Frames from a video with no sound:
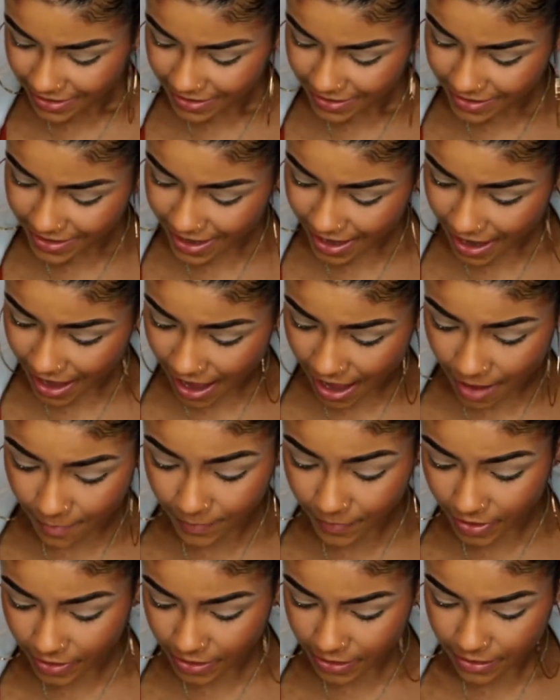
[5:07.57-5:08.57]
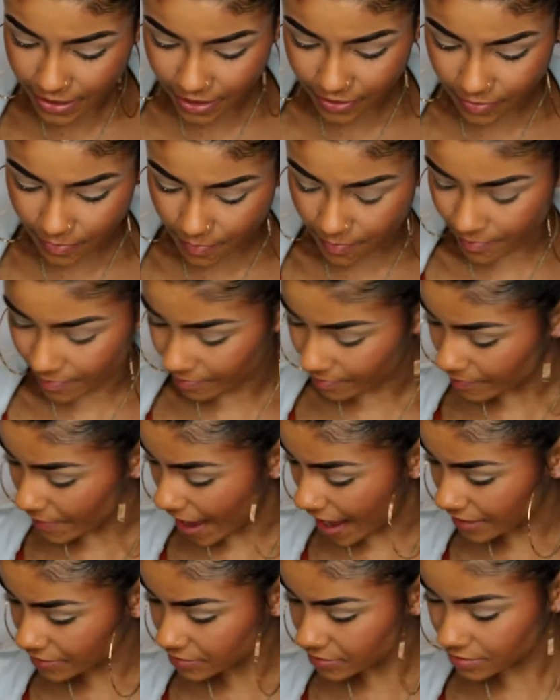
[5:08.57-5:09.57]
yeah, um, let's see how the
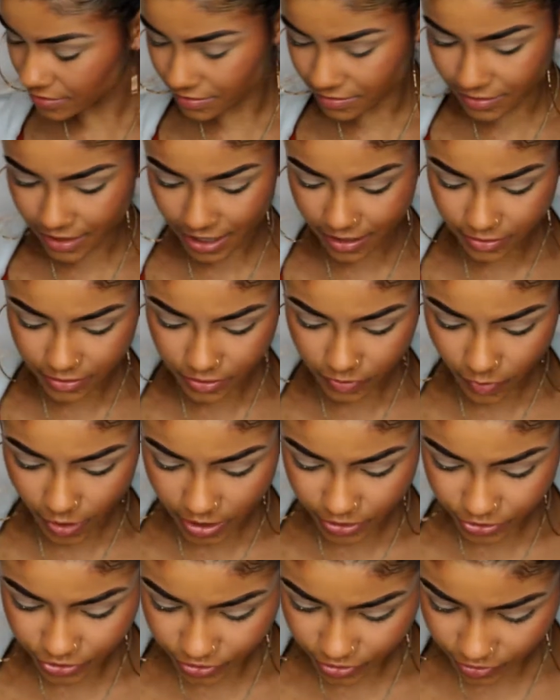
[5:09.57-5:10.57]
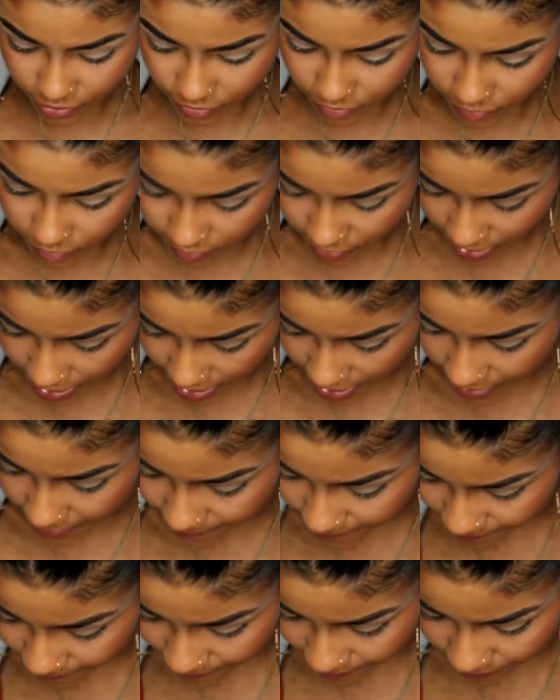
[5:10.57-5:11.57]
mattes kind of swatch too.
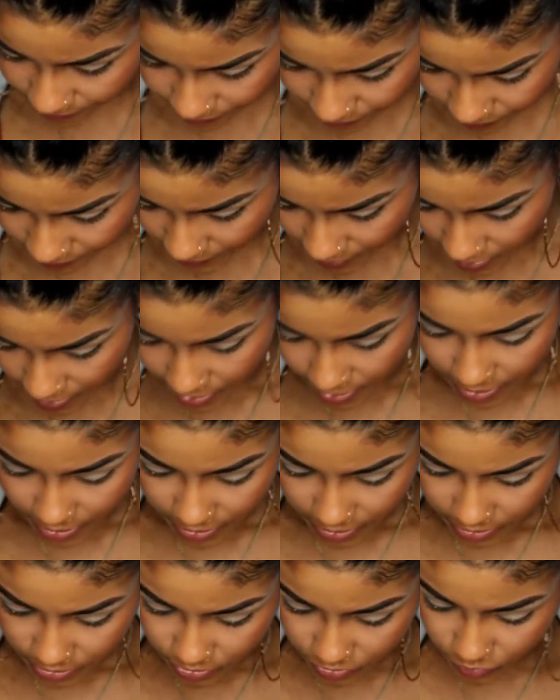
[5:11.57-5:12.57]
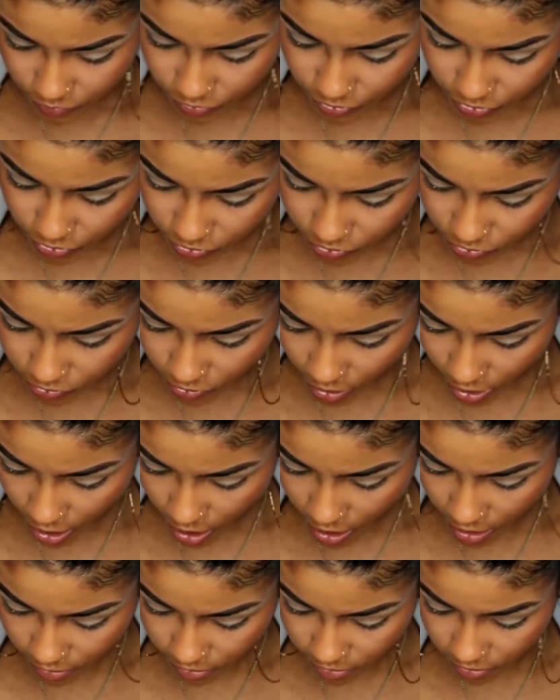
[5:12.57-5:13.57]
Um
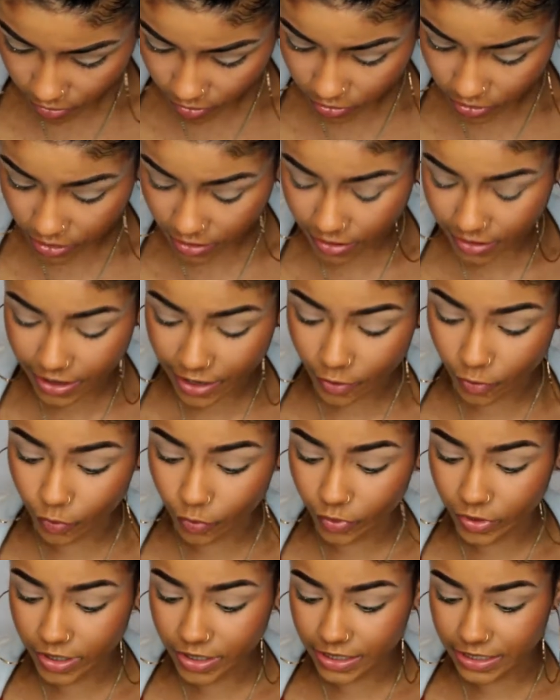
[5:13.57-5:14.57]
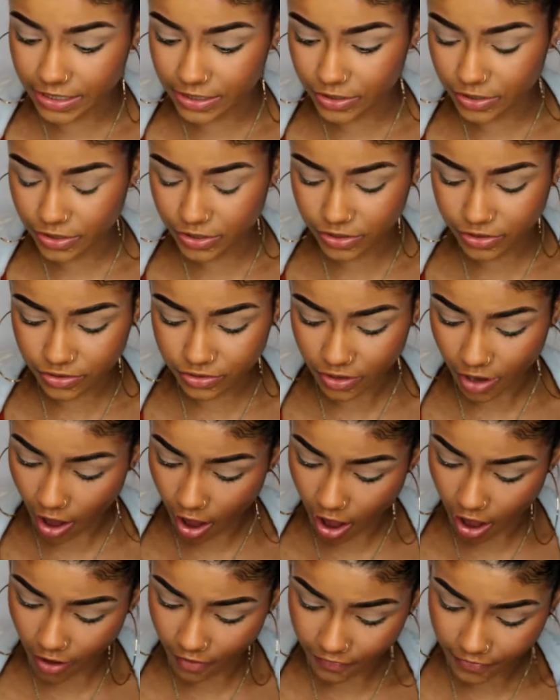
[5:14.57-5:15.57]
soft. They're really
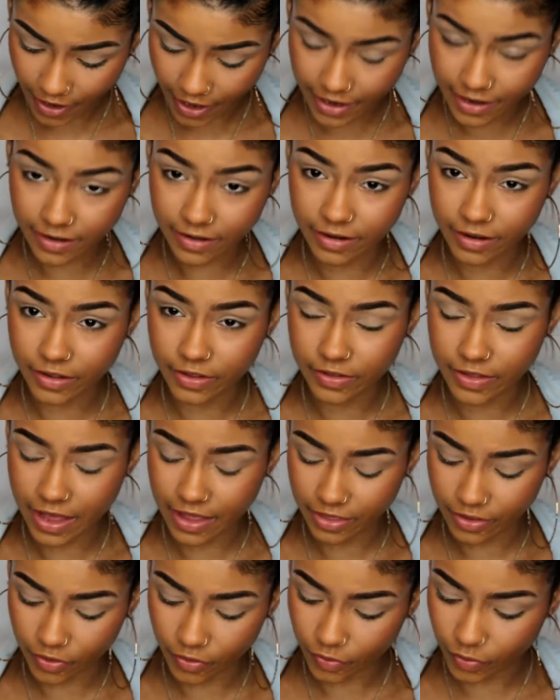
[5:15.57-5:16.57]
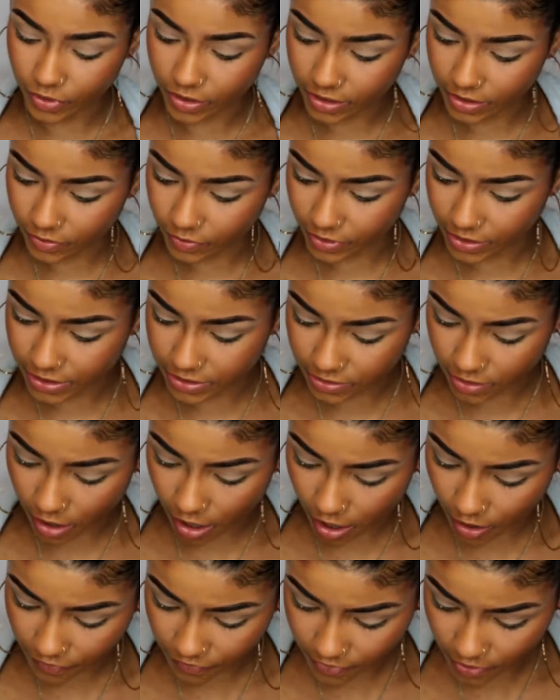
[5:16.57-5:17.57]
soft. I can tell you that. They're really, really
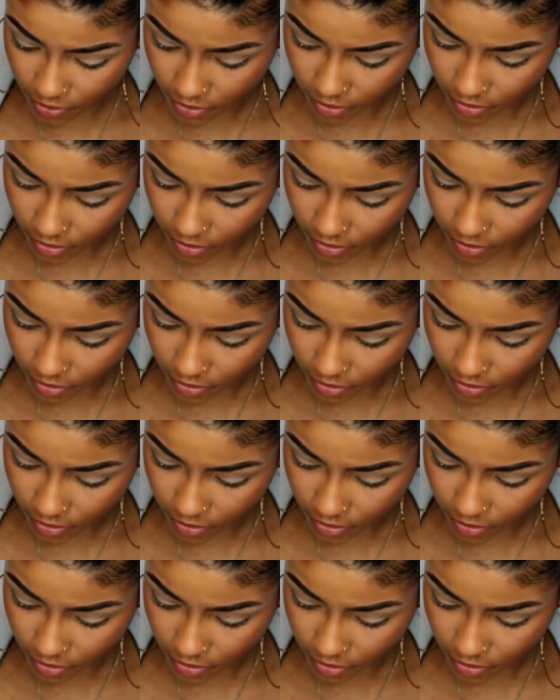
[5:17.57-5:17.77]
soft.